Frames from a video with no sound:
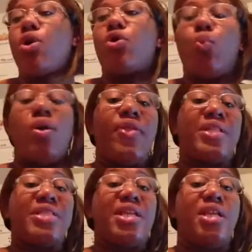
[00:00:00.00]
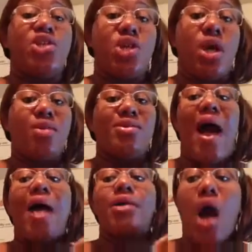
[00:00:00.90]

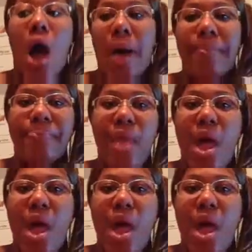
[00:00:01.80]
workwithtanisha.com.